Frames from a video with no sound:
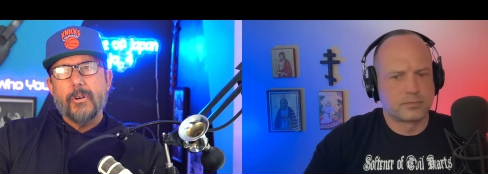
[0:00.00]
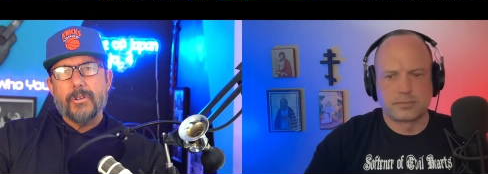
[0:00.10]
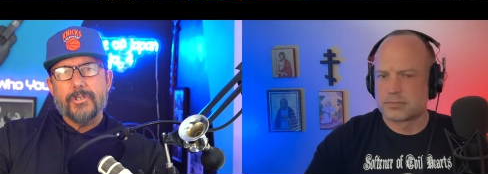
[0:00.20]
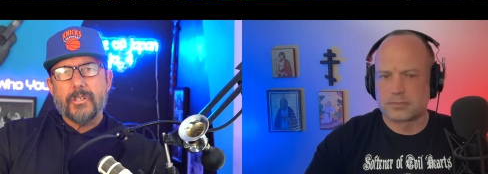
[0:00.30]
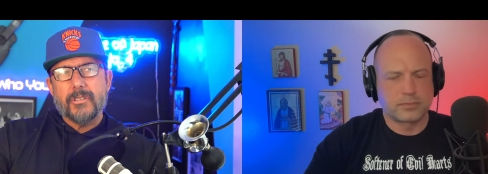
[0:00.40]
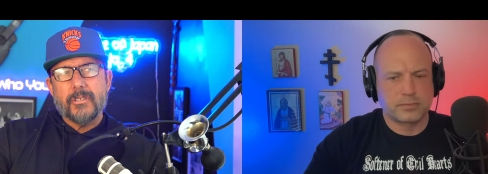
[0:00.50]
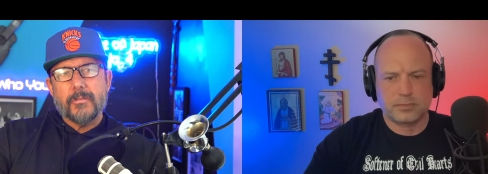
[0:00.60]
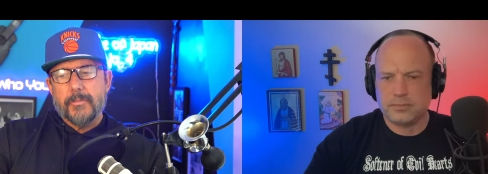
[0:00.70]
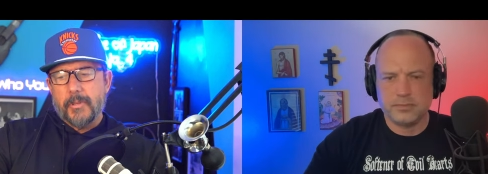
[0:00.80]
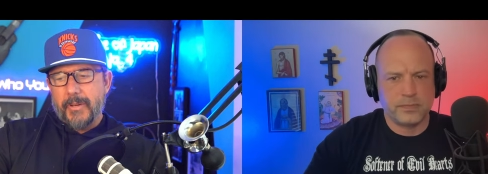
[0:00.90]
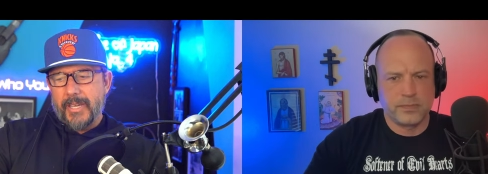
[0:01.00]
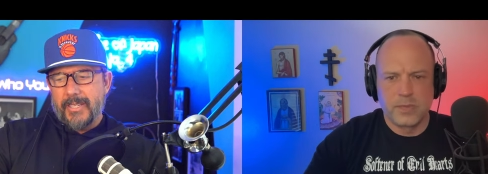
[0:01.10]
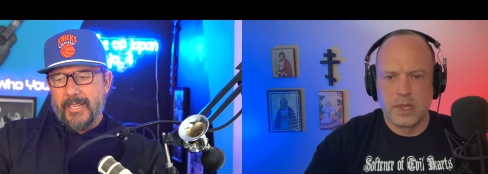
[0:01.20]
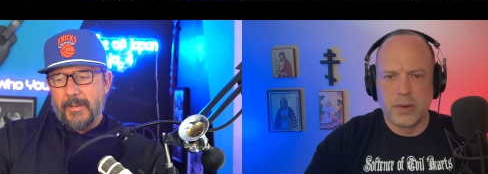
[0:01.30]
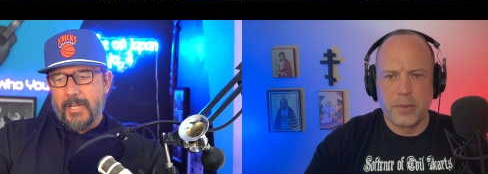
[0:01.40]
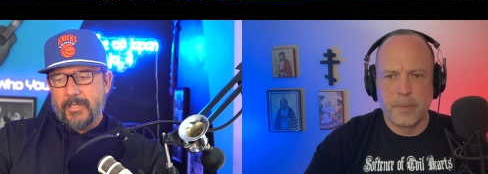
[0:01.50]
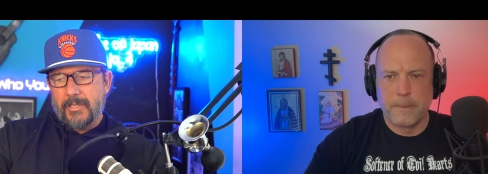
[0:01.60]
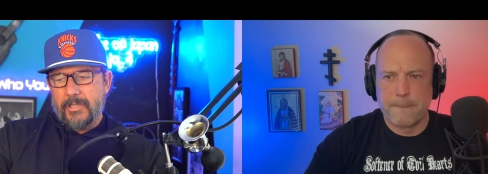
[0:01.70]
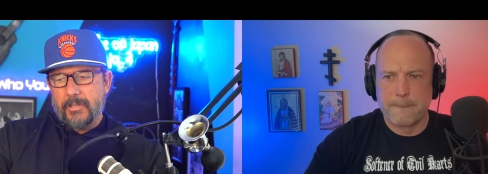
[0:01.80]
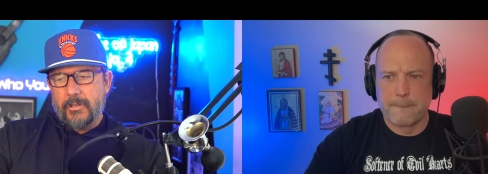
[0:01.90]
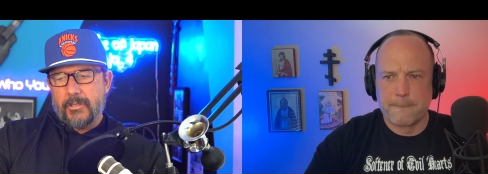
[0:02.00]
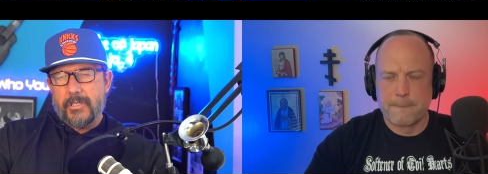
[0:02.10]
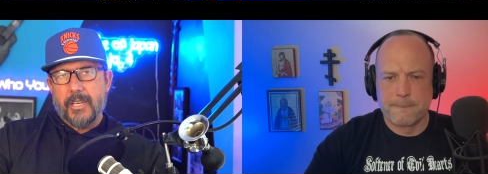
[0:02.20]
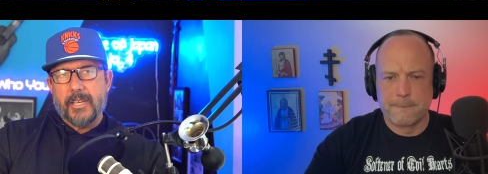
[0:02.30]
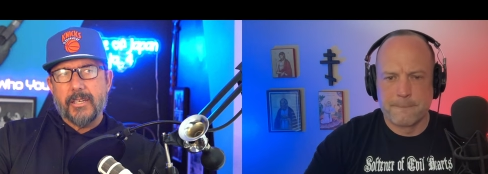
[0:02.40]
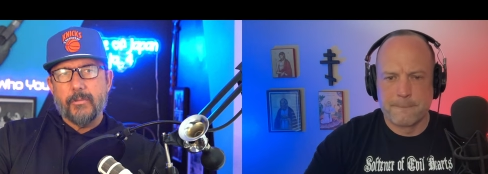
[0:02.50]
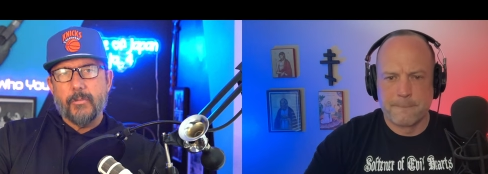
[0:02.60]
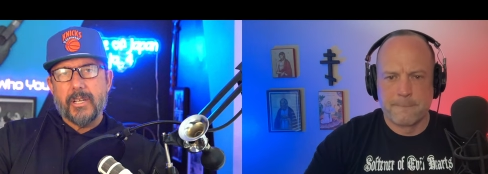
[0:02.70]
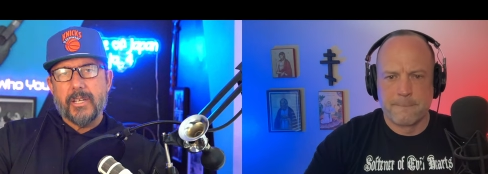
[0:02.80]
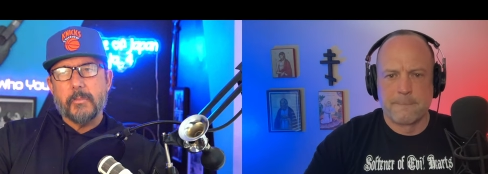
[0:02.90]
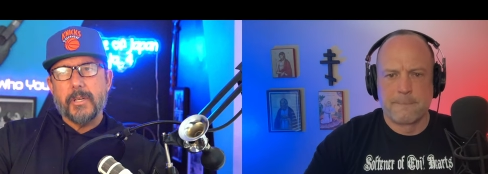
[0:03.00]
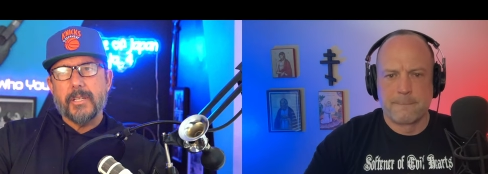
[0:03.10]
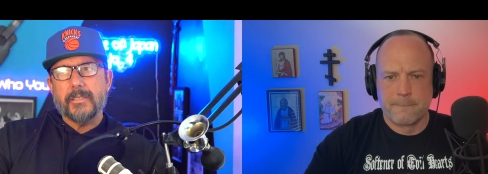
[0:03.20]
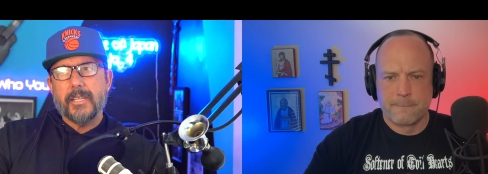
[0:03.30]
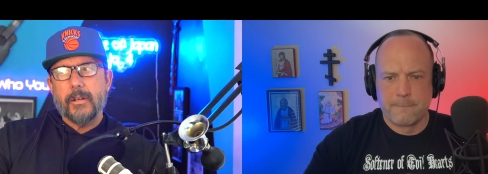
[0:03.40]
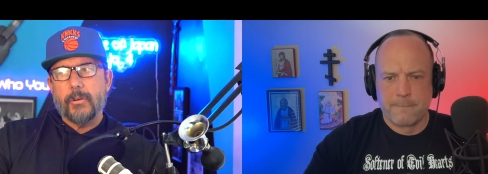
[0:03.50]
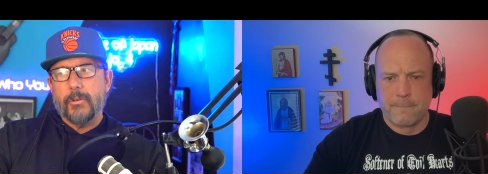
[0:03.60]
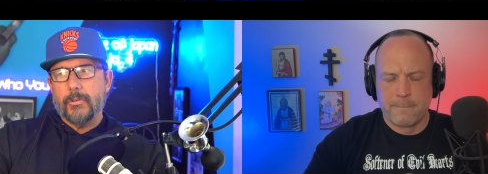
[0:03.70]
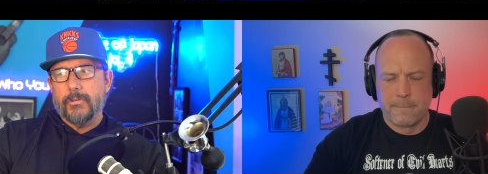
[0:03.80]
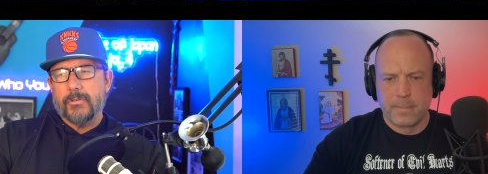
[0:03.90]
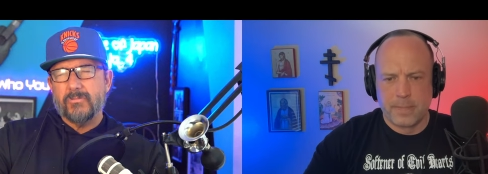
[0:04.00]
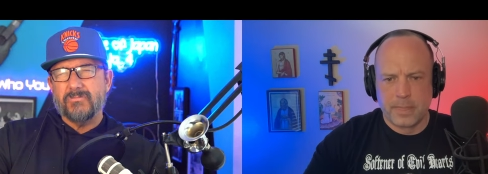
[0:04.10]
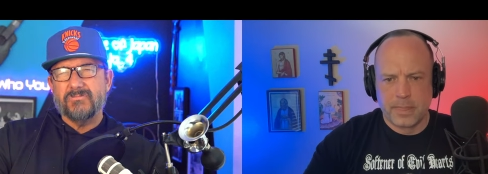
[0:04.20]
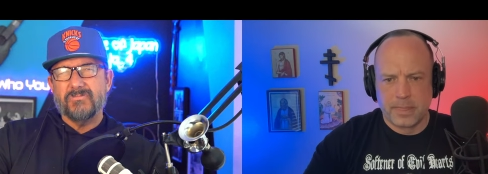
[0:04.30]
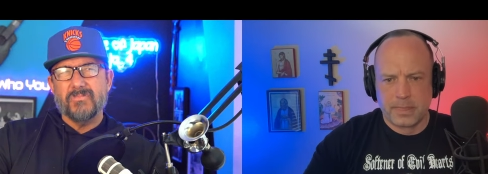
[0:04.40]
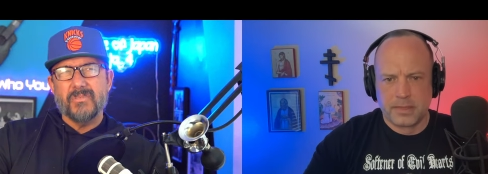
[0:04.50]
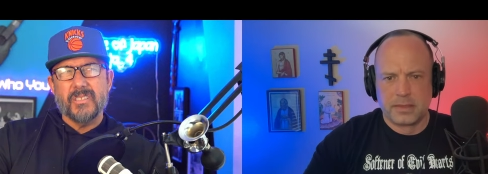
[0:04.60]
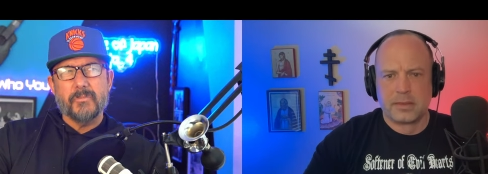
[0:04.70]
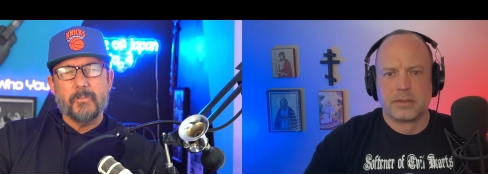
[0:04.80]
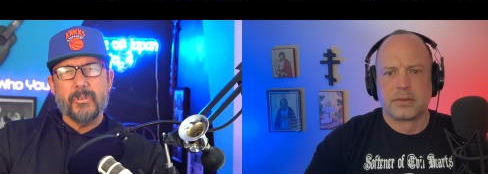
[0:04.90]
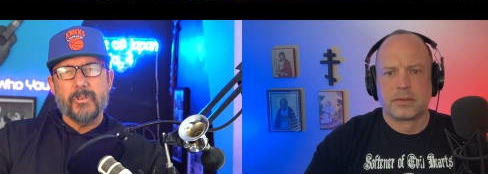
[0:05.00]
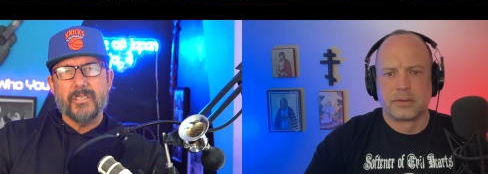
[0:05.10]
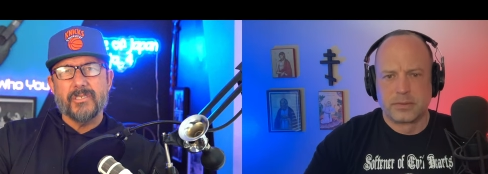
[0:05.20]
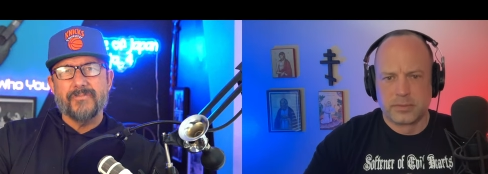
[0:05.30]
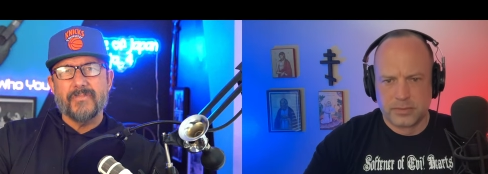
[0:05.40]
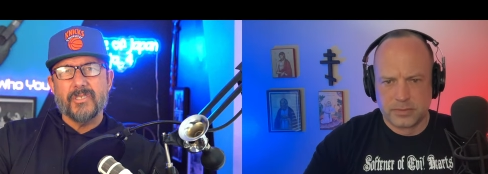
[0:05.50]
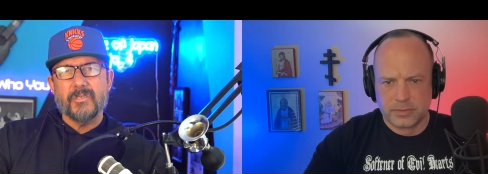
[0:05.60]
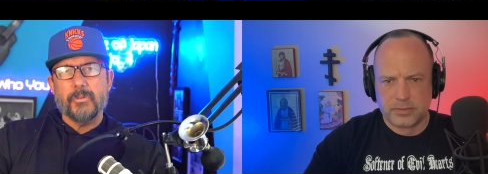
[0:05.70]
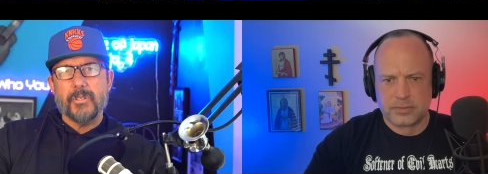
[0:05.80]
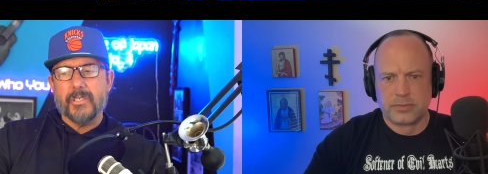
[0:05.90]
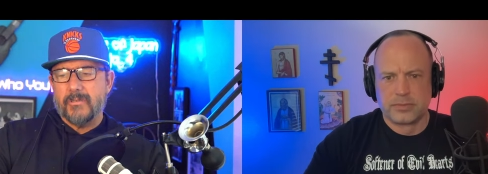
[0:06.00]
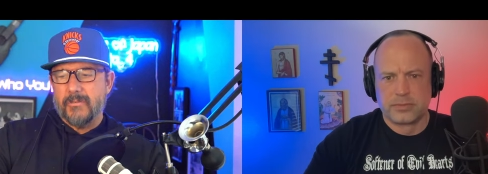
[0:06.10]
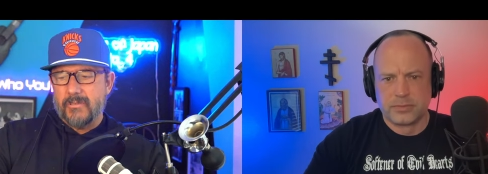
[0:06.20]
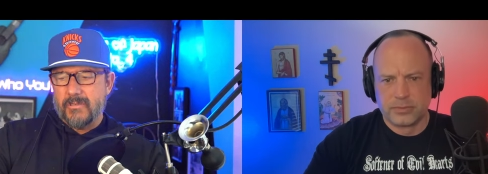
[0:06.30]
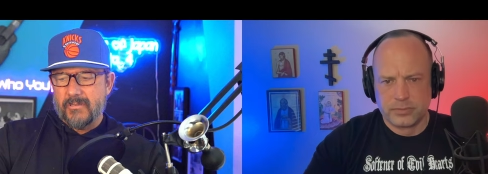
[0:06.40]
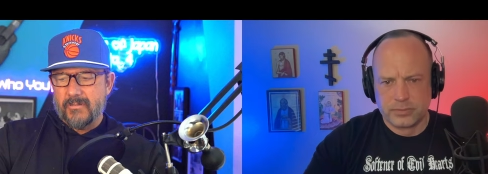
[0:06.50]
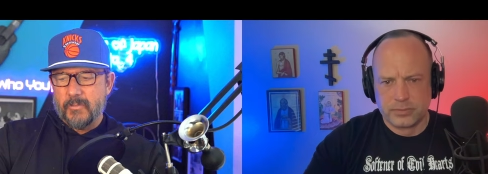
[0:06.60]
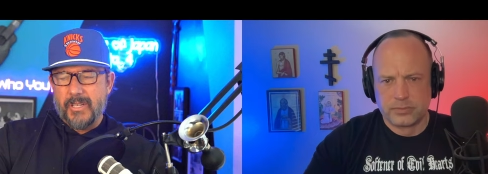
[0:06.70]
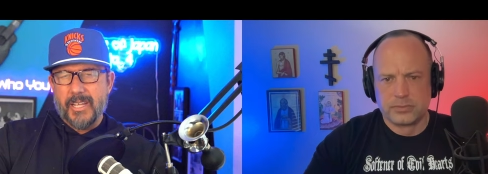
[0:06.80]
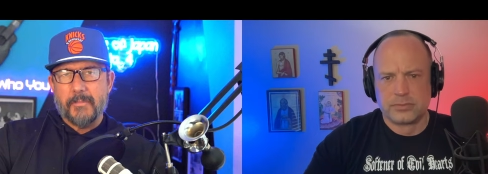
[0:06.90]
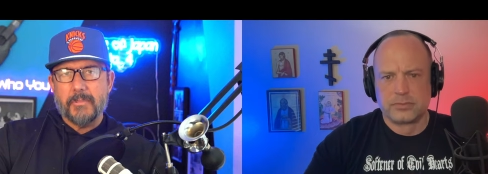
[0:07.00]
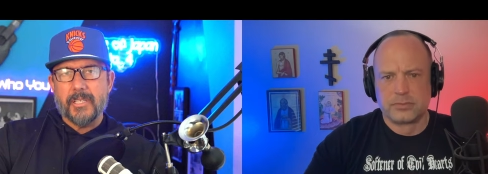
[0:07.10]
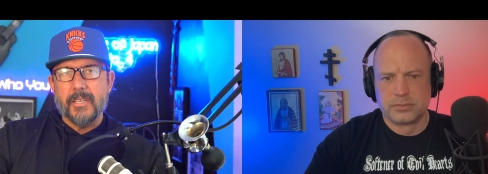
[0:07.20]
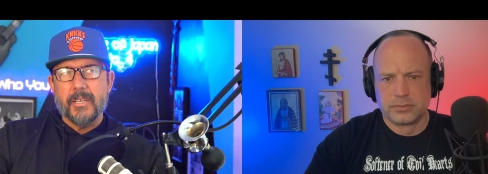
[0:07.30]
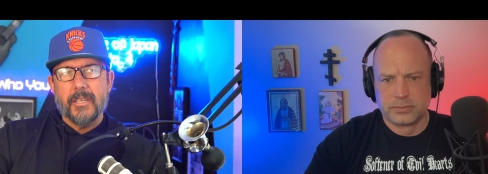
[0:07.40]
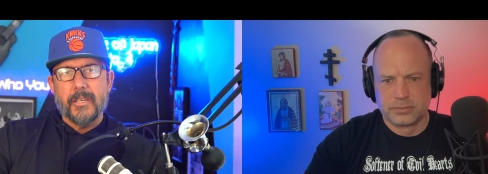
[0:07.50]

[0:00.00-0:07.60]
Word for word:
Speaker 1: or it took the the pandemic no. to sort of say, "Wait a minute, that hole's it's pretty it's pretty it's pretty empty."